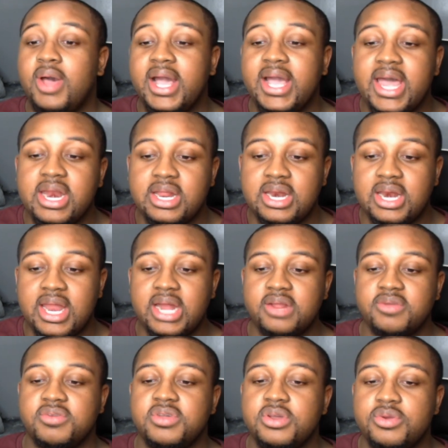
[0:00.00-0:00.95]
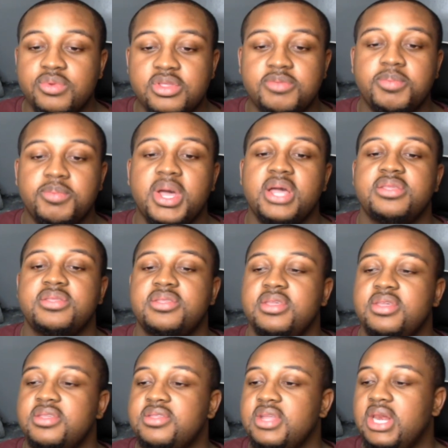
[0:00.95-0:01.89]
I got a lot of good
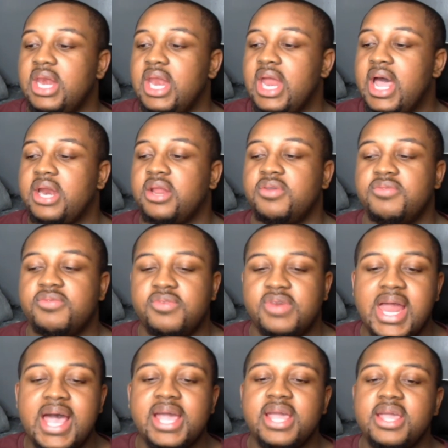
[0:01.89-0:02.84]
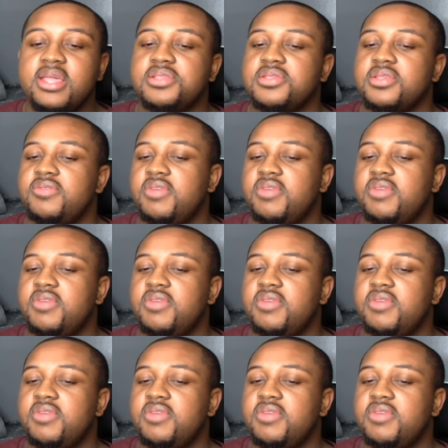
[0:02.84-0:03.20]
responses, a lot of likes,